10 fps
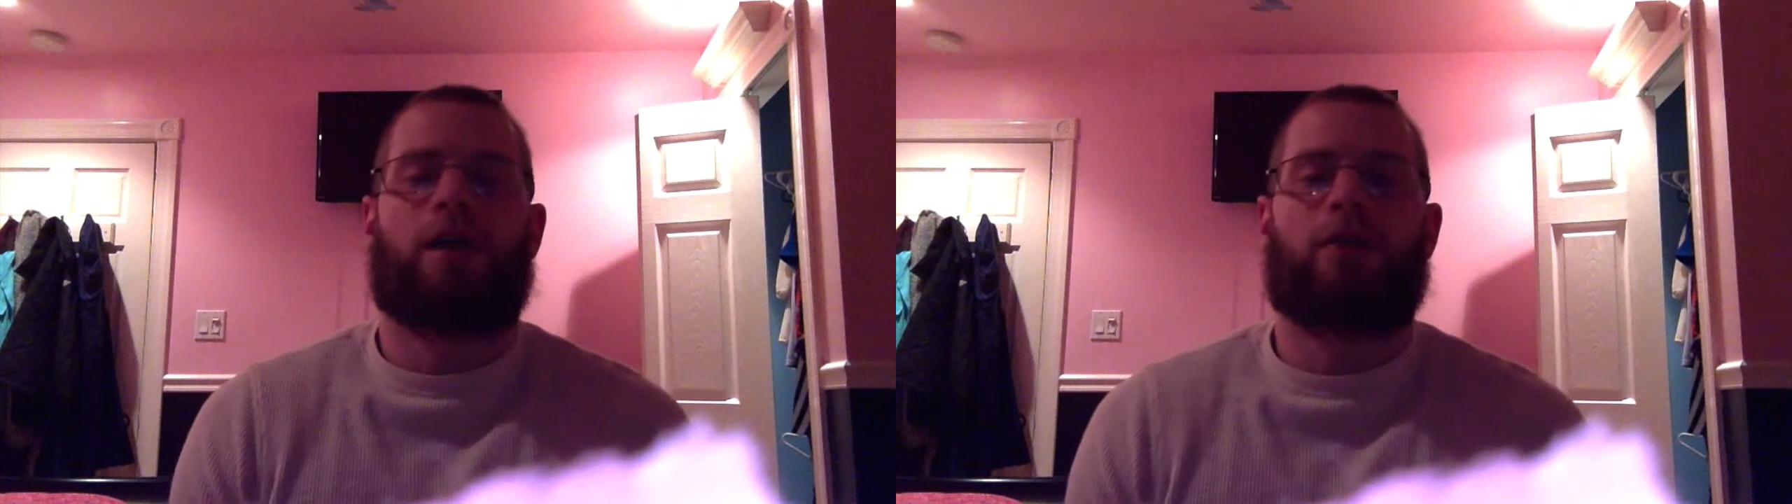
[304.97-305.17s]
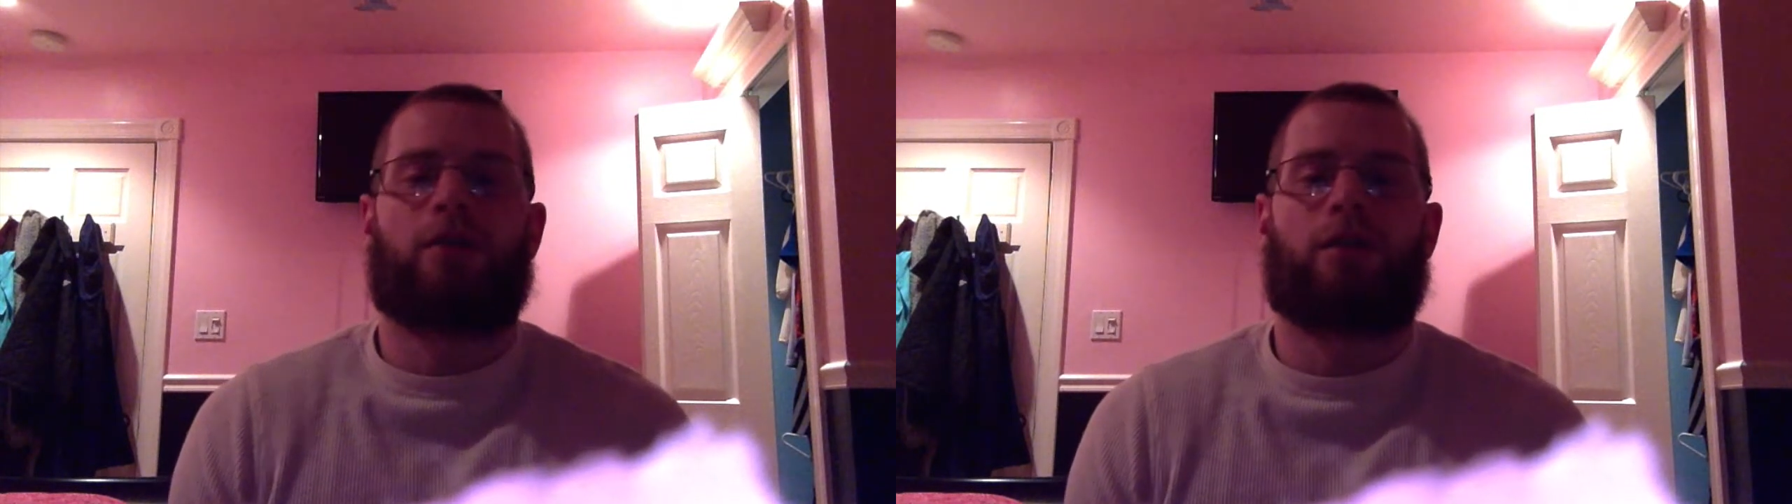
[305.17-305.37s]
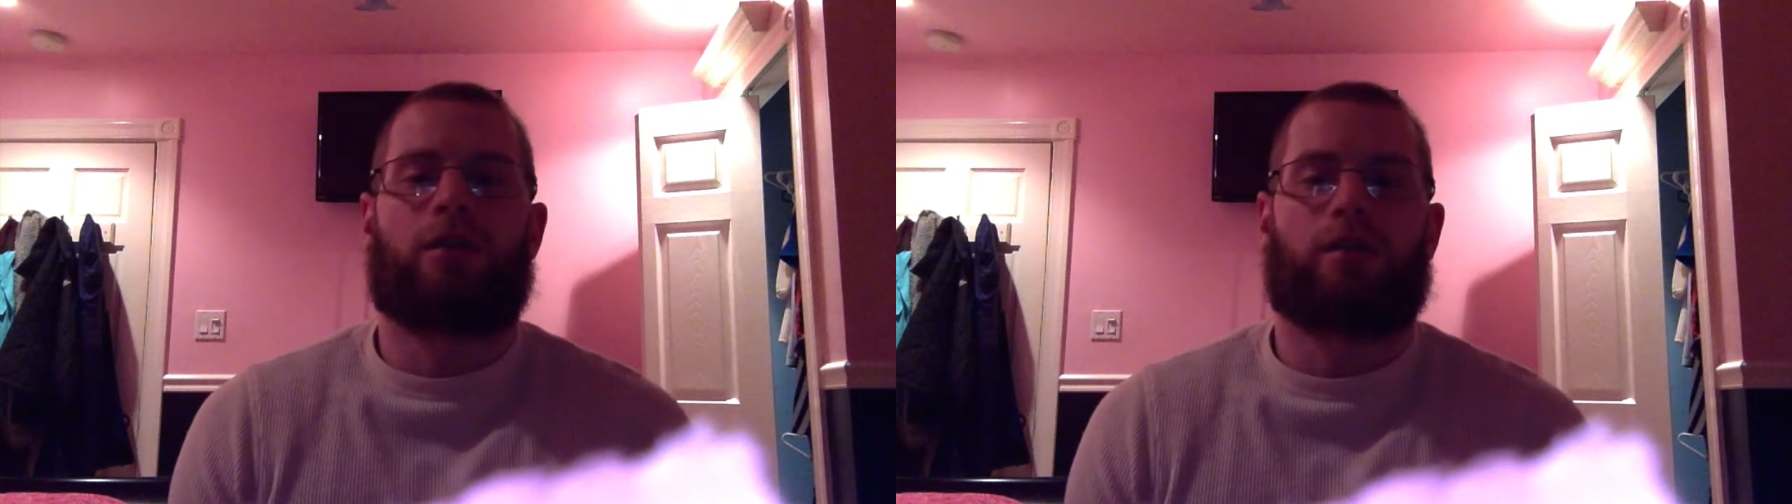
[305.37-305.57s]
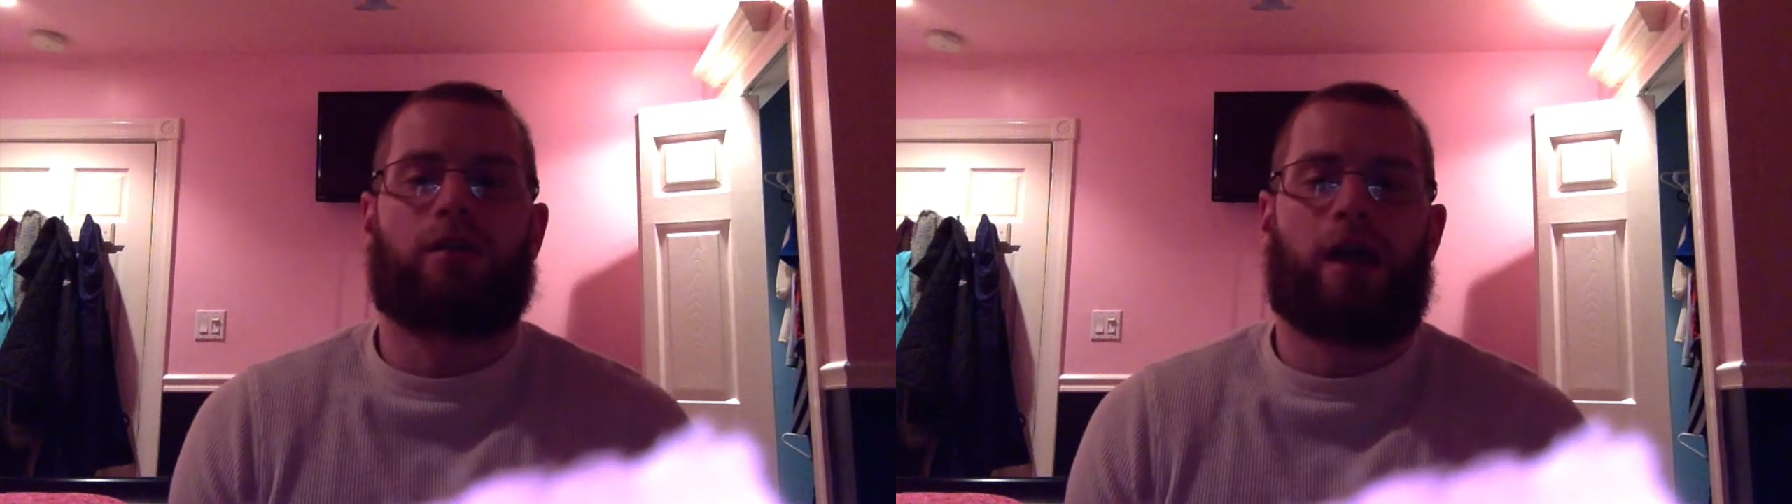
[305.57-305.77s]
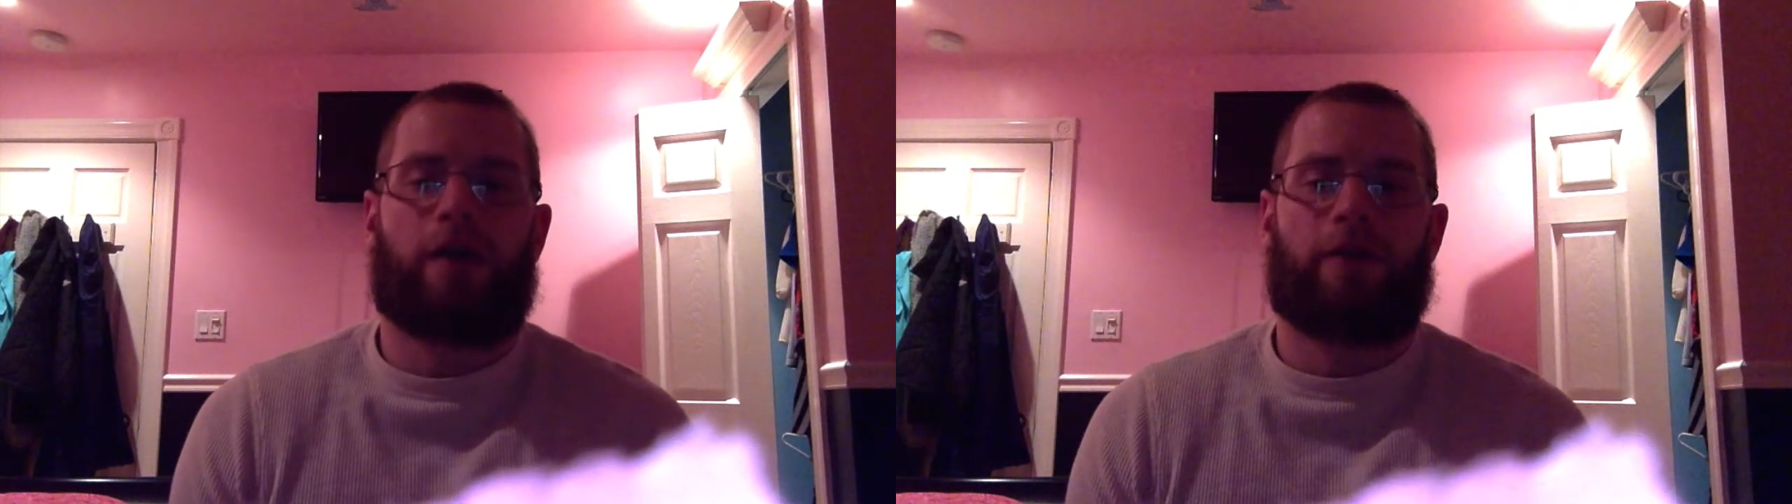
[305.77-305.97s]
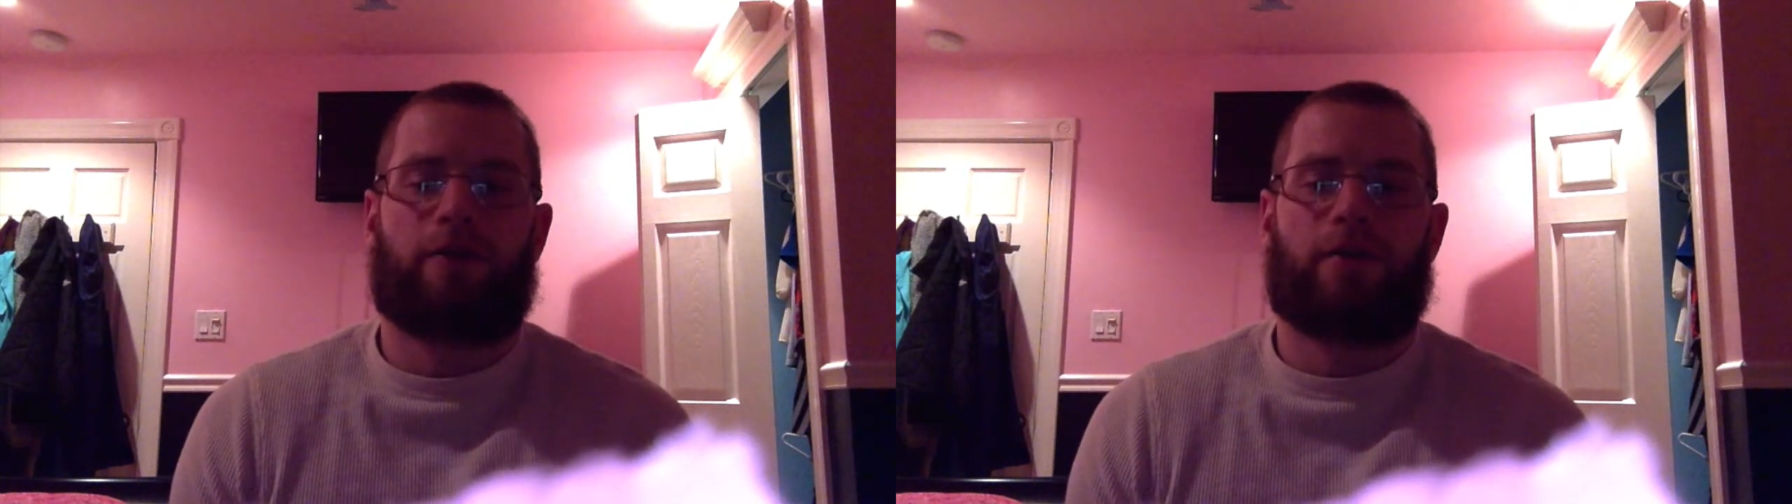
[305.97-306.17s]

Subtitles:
echocardiograph.